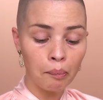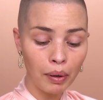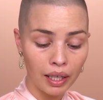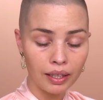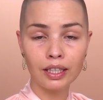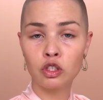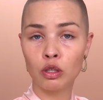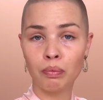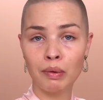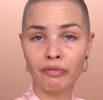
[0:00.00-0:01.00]
But it
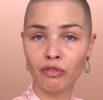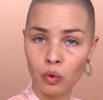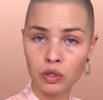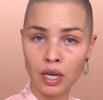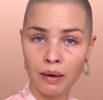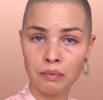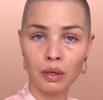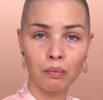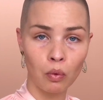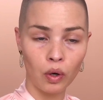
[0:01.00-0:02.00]
should be 4 times
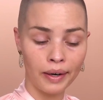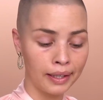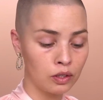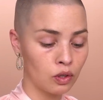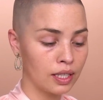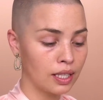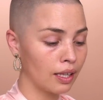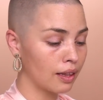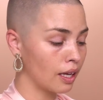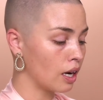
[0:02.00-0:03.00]
more
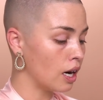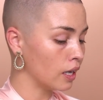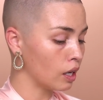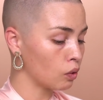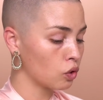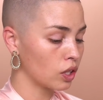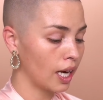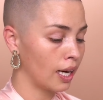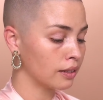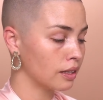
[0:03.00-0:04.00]
hydrating than hyaluronic
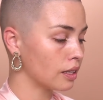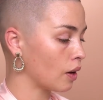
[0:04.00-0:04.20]
acid.